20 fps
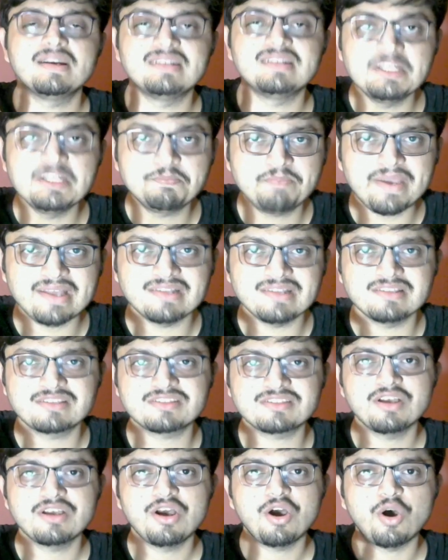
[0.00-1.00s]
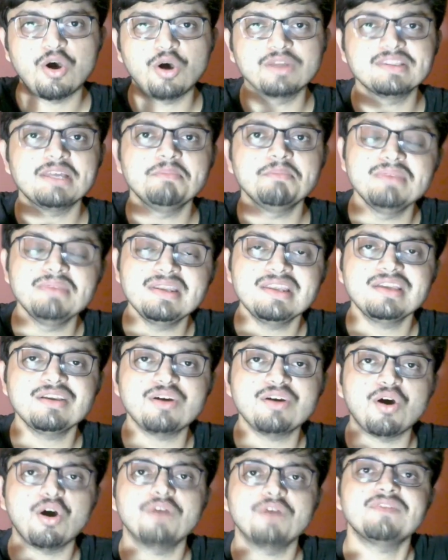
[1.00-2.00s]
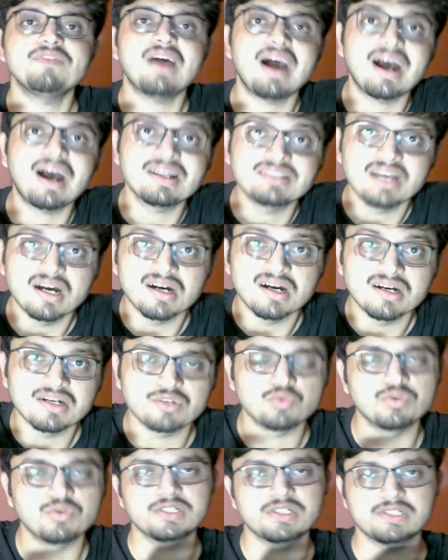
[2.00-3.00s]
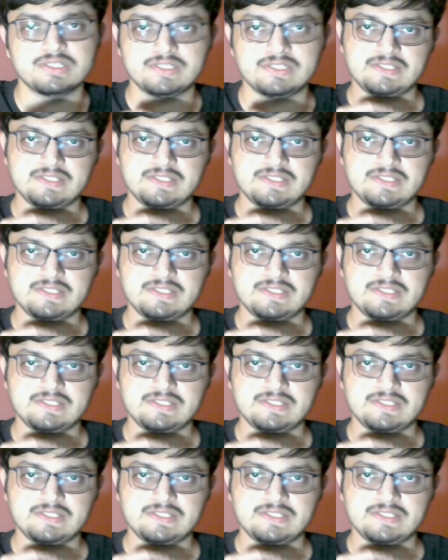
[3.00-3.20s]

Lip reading: depends on the meaning of other words.